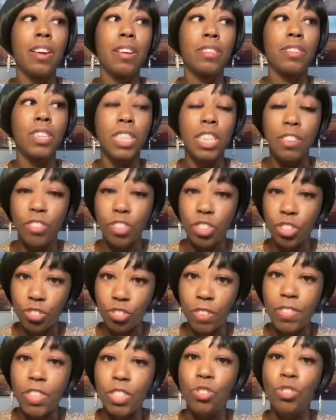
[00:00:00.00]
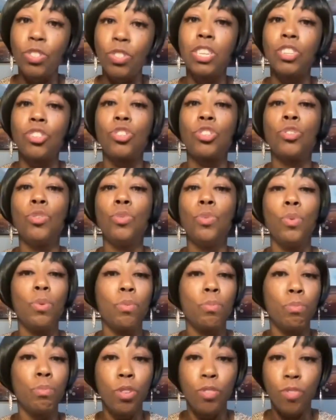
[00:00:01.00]
to give you the strength that you need to
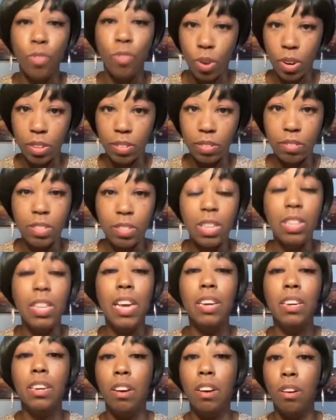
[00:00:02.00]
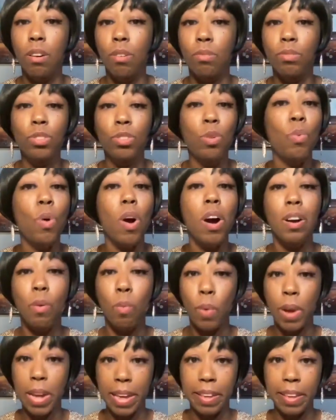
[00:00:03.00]
move on, to let go, to walk
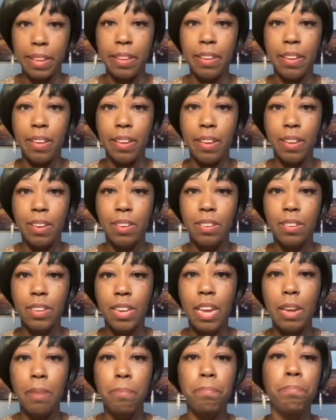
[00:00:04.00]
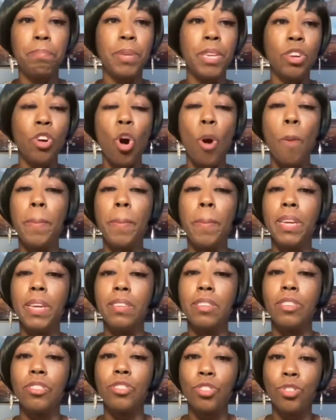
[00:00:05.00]
away, and be
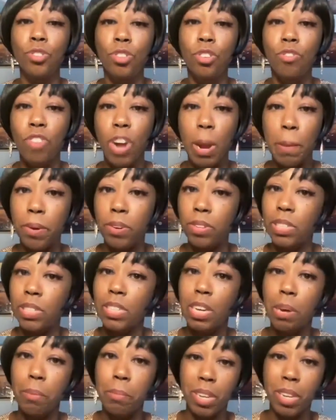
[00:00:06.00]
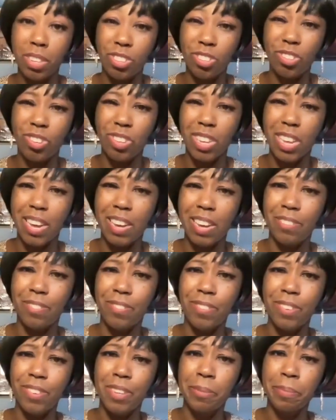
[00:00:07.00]
open to the right person coming into your life.
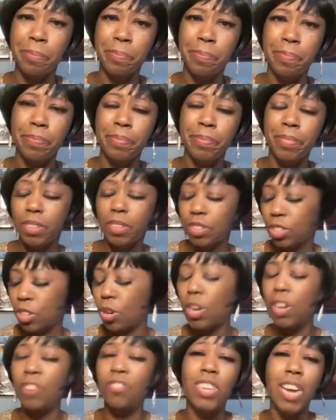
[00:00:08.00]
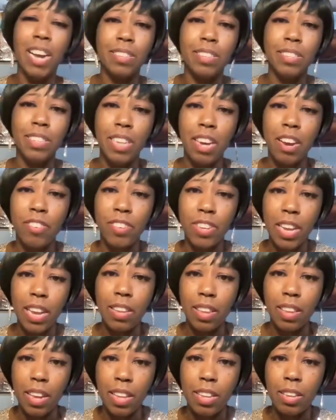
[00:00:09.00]
So if Dr. Sarah
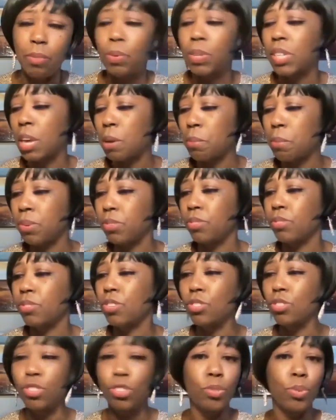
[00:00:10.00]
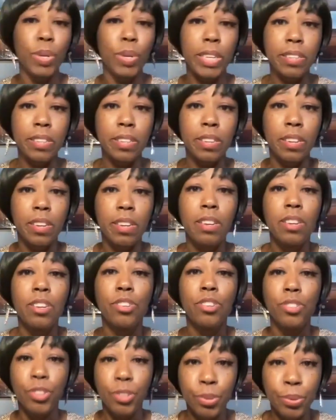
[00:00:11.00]
Langley was able to do it,
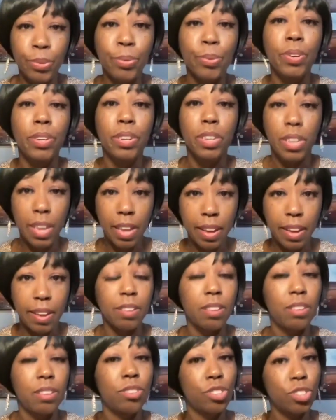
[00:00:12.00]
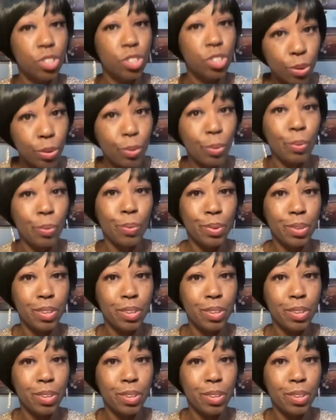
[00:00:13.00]
you can too.